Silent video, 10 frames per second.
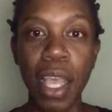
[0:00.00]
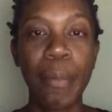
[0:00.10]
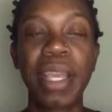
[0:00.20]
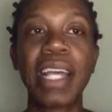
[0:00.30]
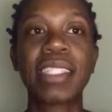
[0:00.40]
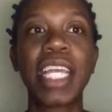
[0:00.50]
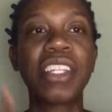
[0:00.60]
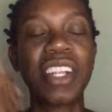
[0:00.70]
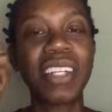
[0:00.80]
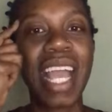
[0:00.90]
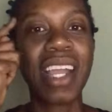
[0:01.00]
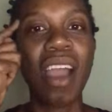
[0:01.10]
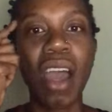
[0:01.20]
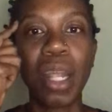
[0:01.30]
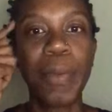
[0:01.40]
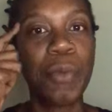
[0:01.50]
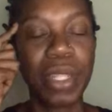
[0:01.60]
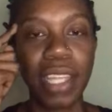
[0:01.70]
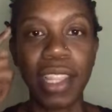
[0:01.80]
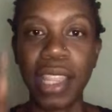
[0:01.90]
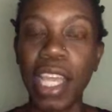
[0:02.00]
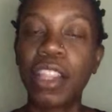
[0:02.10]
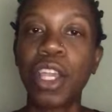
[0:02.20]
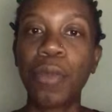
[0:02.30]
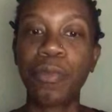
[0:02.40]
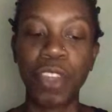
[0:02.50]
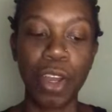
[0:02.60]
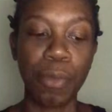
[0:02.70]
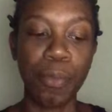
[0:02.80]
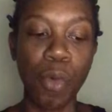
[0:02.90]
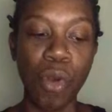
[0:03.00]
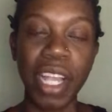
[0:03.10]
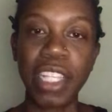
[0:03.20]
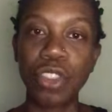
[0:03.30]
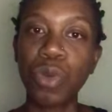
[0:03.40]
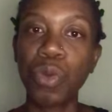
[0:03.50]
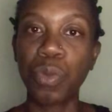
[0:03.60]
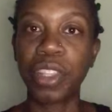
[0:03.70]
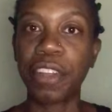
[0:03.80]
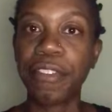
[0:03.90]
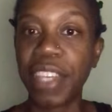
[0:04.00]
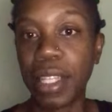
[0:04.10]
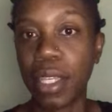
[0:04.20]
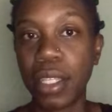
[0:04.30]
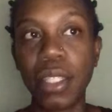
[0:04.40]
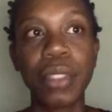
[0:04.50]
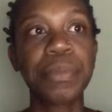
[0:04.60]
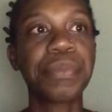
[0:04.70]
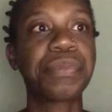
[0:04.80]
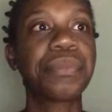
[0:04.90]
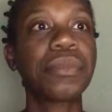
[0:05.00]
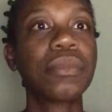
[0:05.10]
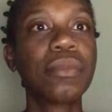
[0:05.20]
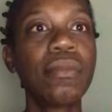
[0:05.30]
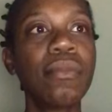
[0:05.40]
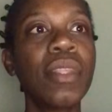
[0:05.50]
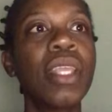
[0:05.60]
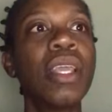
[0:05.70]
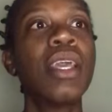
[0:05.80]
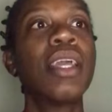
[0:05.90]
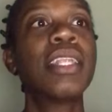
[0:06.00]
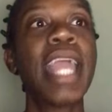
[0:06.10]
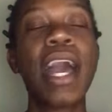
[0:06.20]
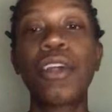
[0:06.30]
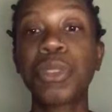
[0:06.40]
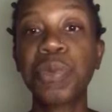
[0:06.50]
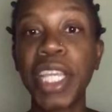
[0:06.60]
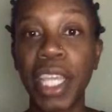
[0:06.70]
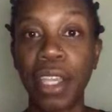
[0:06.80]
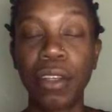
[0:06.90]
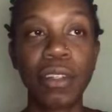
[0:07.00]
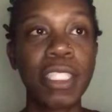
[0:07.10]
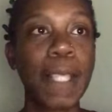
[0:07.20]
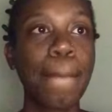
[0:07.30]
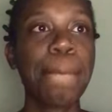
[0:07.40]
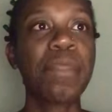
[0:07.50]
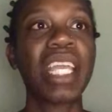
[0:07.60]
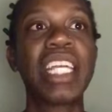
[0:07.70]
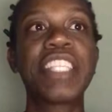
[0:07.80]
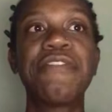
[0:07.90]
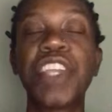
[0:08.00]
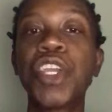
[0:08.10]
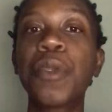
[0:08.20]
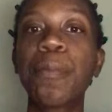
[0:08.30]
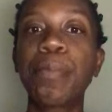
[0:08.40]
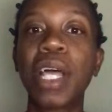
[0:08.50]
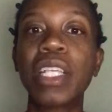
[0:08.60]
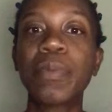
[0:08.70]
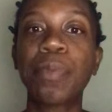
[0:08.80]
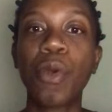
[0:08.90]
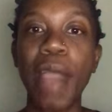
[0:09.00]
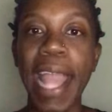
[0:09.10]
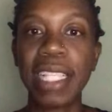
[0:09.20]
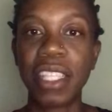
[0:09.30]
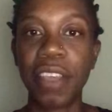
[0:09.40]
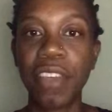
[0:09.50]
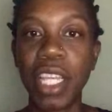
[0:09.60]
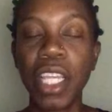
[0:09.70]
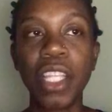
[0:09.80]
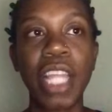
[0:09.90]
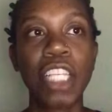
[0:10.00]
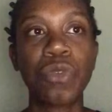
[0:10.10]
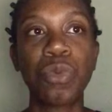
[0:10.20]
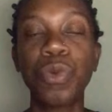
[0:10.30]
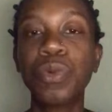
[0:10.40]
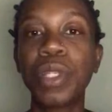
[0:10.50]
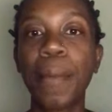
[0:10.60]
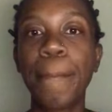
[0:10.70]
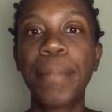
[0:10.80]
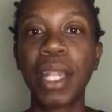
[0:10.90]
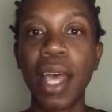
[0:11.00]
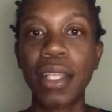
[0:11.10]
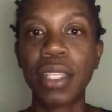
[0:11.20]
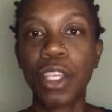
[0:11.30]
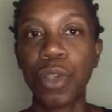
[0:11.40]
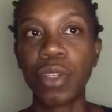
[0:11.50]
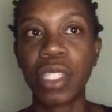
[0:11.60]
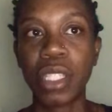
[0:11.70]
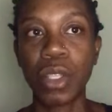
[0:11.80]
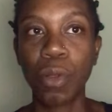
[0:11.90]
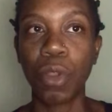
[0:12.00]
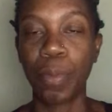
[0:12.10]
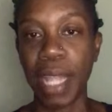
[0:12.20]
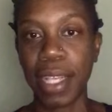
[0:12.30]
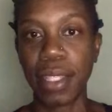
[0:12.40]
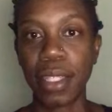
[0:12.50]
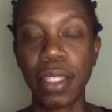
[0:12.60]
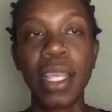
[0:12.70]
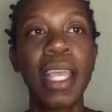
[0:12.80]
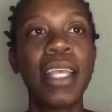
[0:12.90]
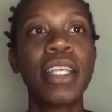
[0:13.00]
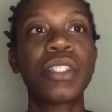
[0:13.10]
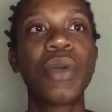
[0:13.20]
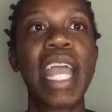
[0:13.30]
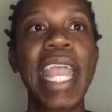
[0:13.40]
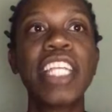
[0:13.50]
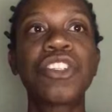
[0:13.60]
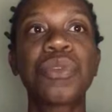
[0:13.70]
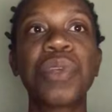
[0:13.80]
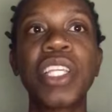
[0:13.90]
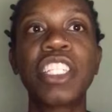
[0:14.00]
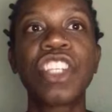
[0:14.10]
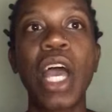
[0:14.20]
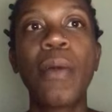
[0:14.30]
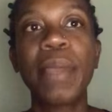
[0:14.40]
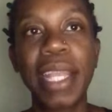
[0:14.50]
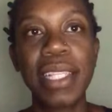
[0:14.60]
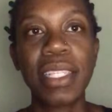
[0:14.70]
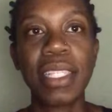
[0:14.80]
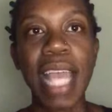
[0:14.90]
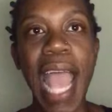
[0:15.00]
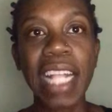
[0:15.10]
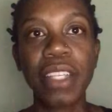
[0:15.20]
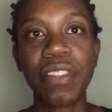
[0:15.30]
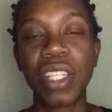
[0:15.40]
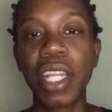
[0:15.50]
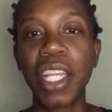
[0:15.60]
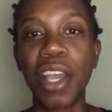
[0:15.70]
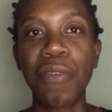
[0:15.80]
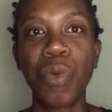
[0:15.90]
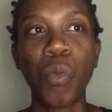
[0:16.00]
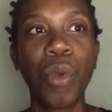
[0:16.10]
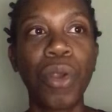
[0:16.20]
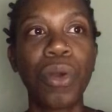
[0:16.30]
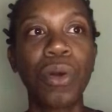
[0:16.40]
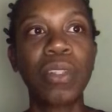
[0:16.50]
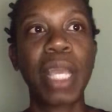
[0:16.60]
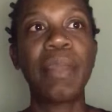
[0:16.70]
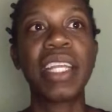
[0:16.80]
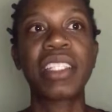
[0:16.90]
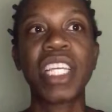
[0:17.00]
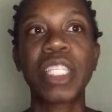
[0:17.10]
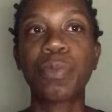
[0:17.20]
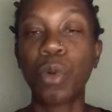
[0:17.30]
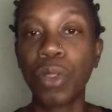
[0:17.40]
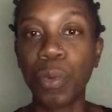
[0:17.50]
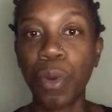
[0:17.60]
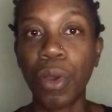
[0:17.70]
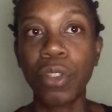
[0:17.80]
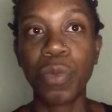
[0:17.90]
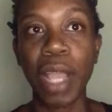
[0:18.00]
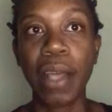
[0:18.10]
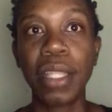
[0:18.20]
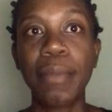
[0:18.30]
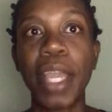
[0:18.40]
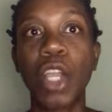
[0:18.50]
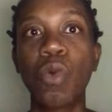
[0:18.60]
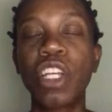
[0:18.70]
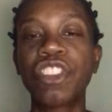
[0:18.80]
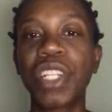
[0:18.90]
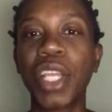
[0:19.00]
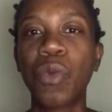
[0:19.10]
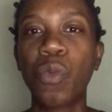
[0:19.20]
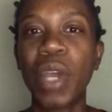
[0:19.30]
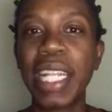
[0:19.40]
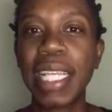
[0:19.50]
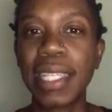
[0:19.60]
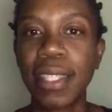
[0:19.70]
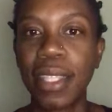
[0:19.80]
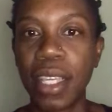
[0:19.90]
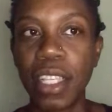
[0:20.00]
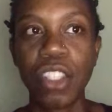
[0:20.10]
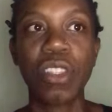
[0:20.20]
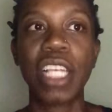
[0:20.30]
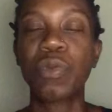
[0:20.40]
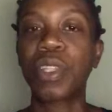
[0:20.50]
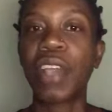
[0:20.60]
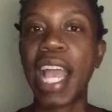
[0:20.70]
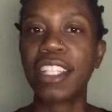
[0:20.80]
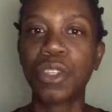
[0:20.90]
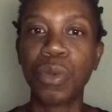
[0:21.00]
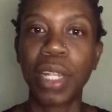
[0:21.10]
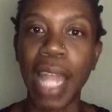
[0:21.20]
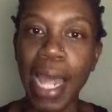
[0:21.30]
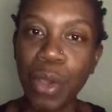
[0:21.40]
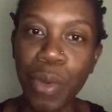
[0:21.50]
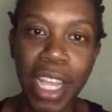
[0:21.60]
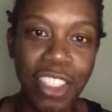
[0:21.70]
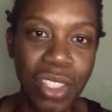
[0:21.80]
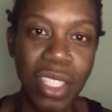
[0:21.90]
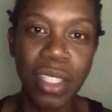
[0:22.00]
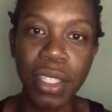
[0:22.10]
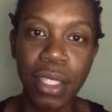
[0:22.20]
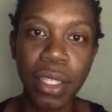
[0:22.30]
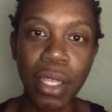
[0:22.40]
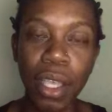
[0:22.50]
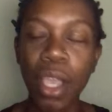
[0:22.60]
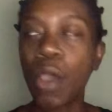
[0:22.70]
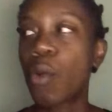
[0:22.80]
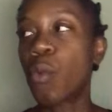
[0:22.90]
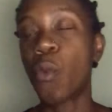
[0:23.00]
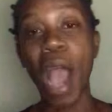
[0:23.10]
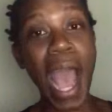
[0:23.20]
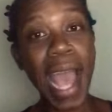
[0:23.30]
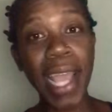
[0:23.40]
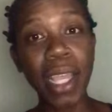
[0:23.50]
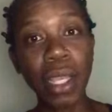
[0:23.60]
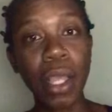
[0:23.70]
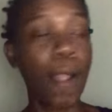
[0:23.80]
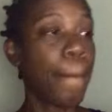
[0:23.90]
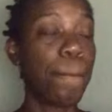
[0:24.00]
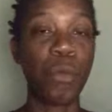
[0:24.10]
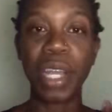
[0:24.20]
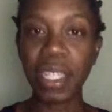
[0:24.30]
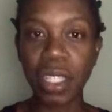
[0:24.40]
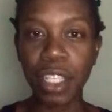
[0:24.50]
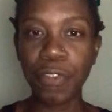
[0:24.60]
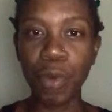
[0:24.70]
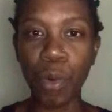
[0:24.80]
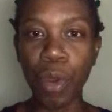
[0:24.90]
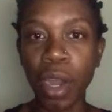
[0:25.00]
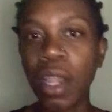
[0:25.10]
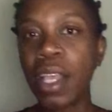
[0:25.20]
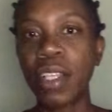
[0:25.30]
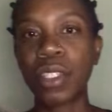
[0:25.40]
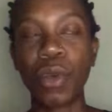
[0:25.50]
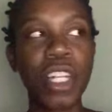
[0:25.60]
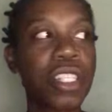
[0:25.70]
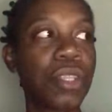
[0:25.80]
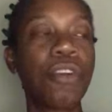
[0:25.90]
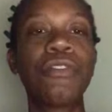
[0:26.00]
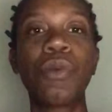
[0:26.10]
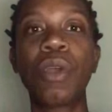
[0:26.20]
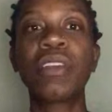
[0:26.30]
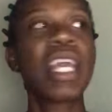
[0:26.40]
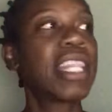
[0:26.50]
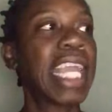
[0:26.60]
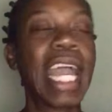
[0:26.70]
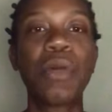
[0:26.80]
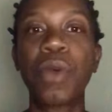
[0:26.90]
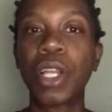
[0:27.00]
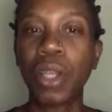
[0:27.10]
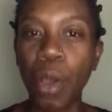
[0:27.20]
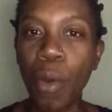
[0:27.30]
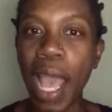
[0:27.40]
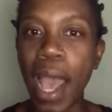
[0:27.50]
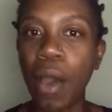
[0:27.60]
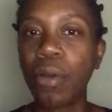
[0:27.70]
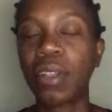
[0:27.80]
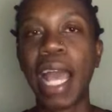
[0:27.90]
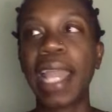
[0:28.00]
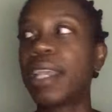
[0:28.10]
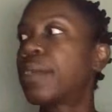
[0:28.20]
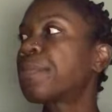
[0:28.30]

because they're not caught up in what they think. They're more in tune with their feelings. Now, 3 years is fear plus proactivity. That's root plus your solar plexus. So at age 3, the child begins his active study of the world. They begin to explore the world around them and questioning, what is this? So that's when they're asking you a lot of questions. Why? What is this for? So on and so forth. They kind of want to go out like